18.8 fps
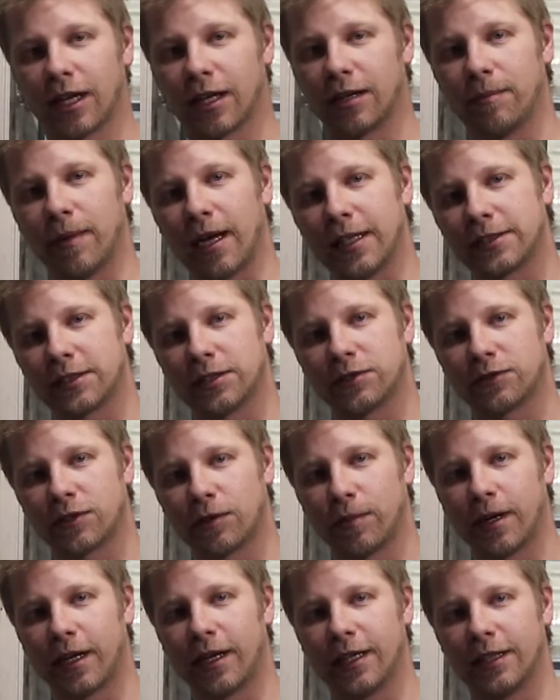a message
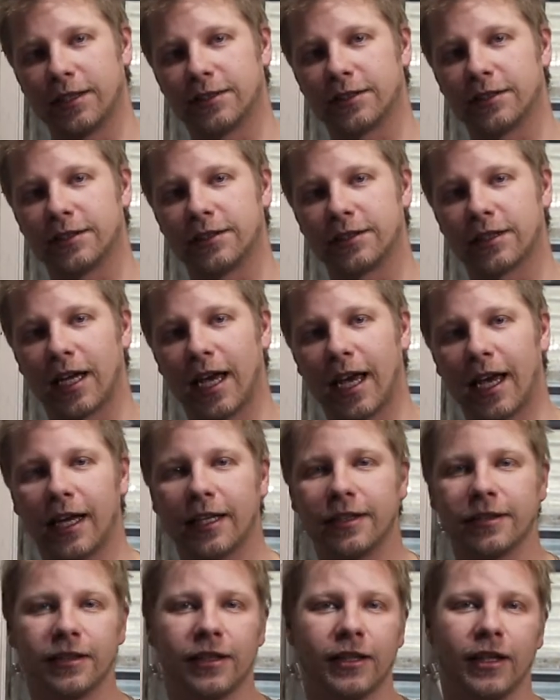from my agent,
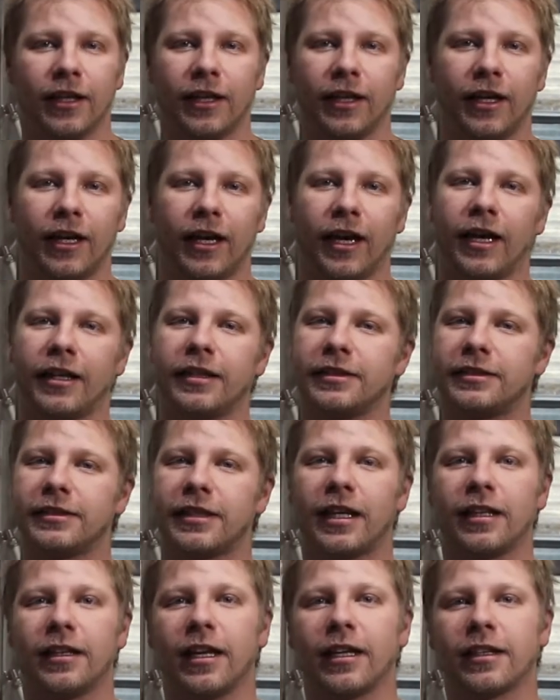and he
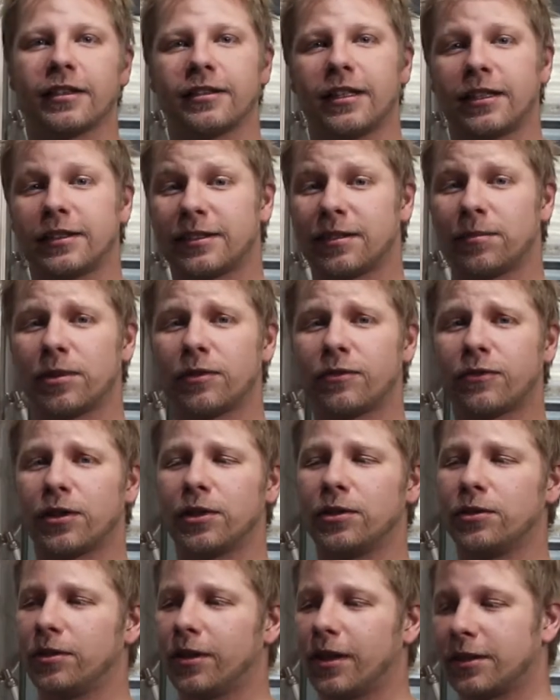said like, there's something for
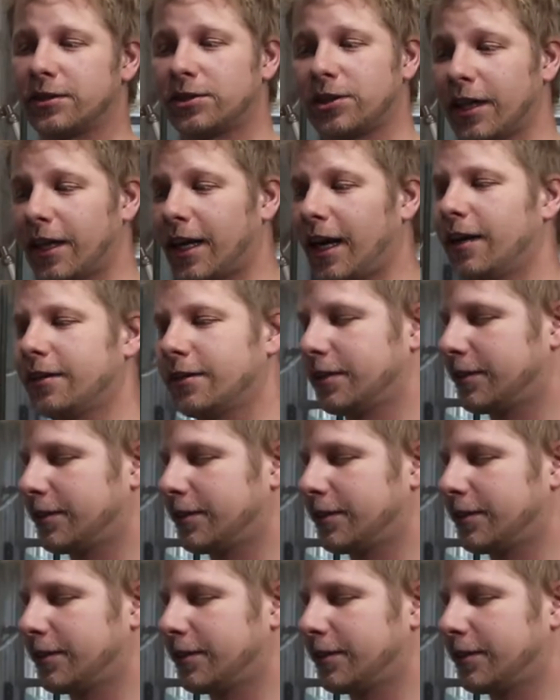you, you gotta check out.